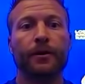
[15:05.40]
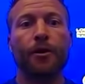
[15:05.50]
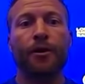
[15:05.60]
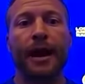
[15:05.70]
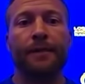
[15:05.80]

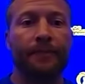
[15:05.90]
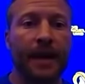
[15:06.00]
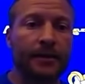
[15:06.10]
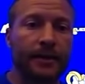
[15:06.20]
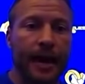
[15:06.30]
Okay.
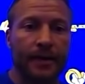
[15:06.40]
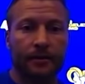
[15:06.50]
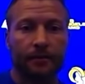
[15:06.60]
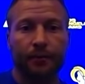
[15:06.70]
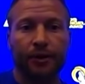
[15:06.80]
Thanks,
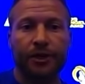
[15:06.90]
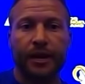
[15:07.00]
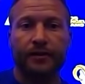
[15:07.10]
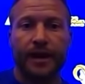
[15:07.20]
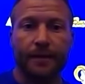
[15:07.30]
guys.
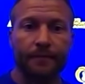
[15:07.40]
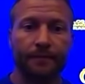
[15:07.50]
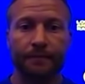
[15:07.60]
Appreciate that.